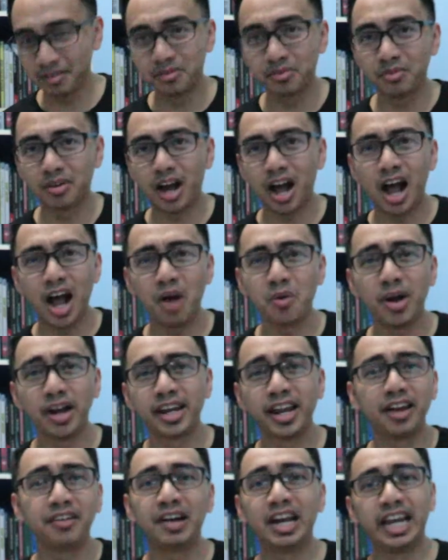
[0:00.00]
How are
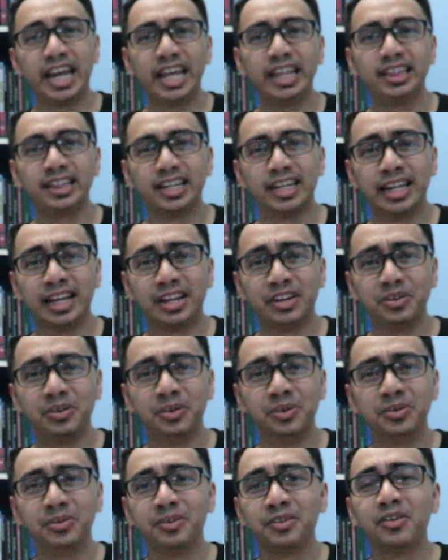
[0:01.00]
they related, you
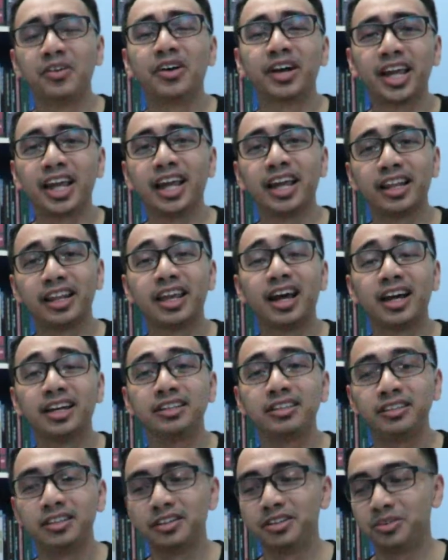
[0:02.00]
know? Okay, the
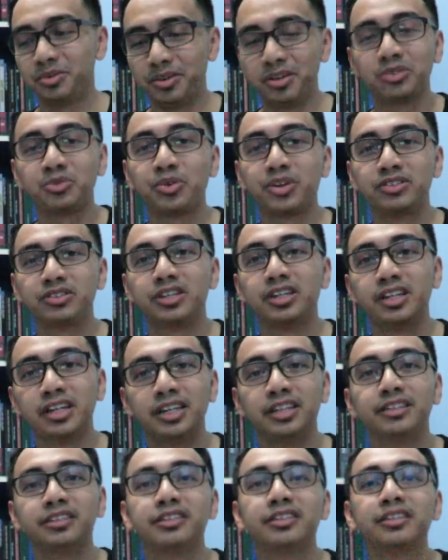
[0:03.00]
answer to this question
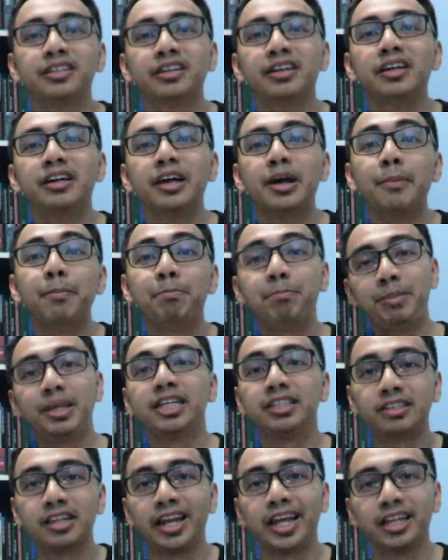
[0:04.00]
is
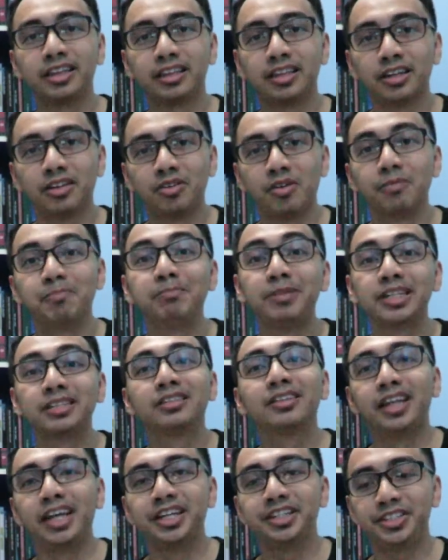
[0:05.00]
pixelated or
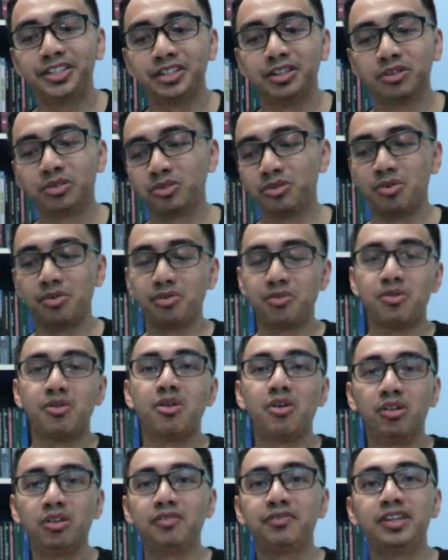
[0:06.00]
pixelation. So
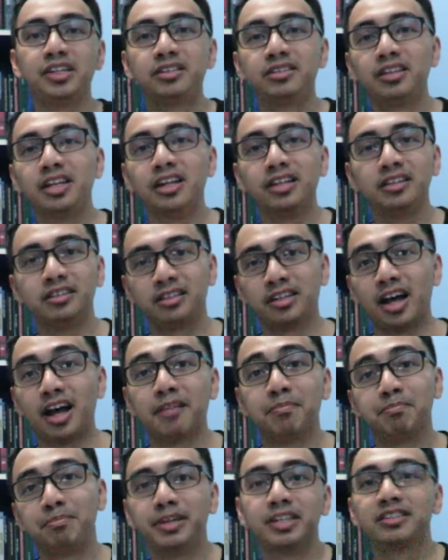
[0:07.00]
all of these things
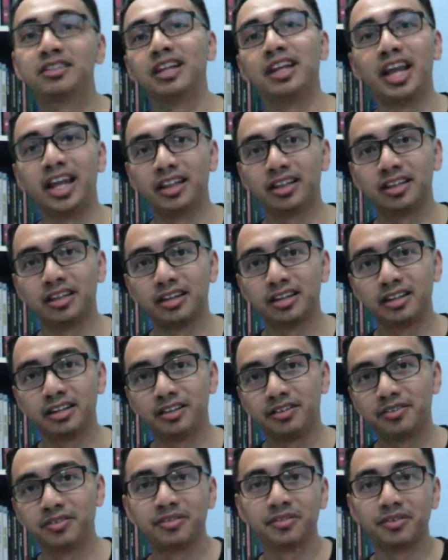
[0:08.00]
are pixelated.
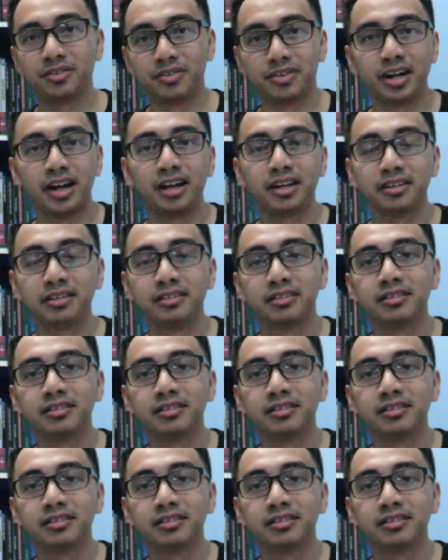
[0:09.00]
Alright?